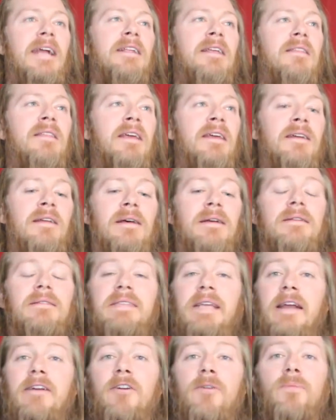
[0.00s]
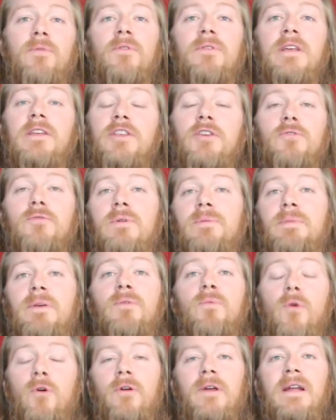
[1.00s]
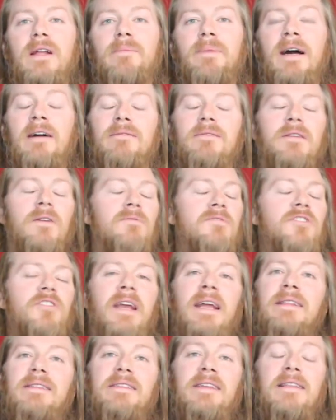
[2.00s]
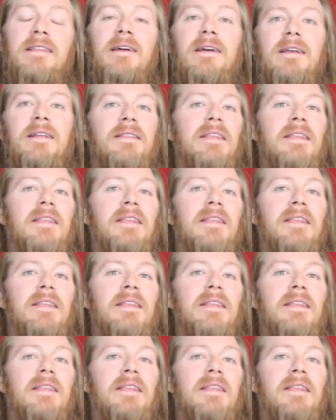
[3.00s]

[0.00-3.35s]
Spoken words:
anything terrible that you would be worried about, don't chance it.